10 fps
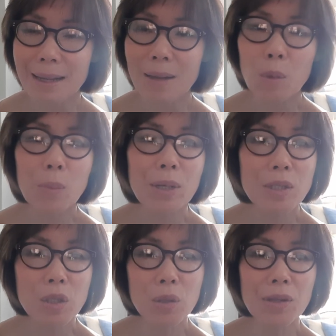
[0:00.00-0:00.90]
And when we
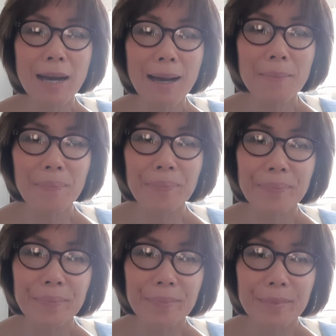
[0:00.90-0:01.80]
do that,
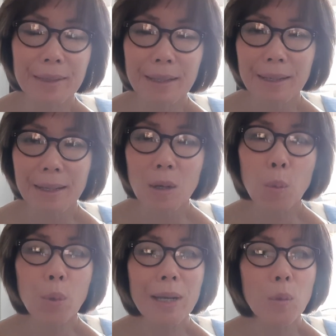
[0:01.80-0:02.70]

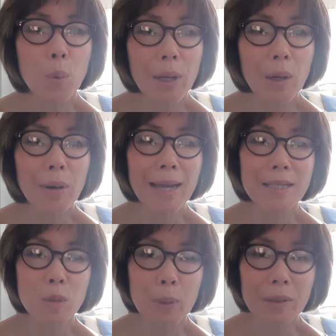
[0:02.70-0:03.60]
we will
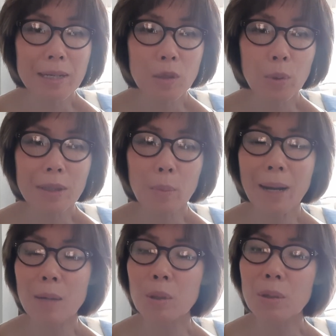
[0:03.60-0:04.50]
experience what the
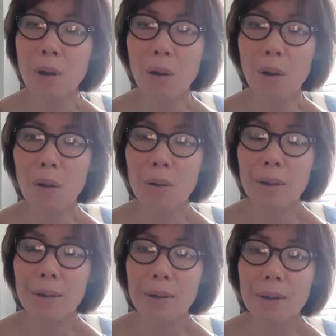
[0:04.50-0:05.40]
Bible calls
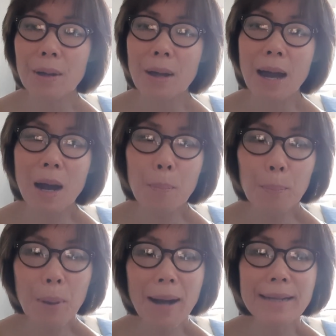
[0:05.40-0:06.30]

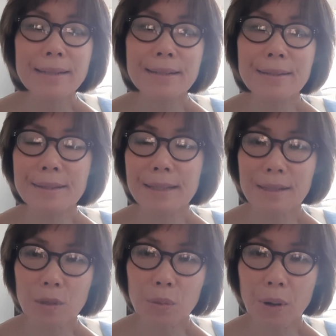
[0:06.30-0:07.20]
abidance
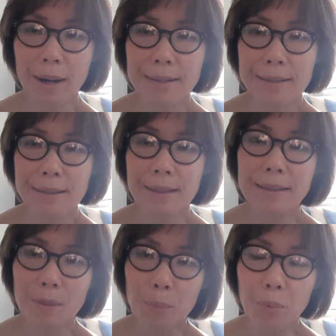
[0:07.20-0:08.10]
in Christ,
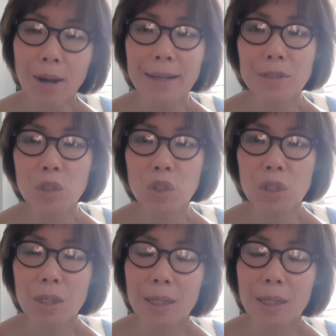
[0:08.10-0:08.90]
like the branch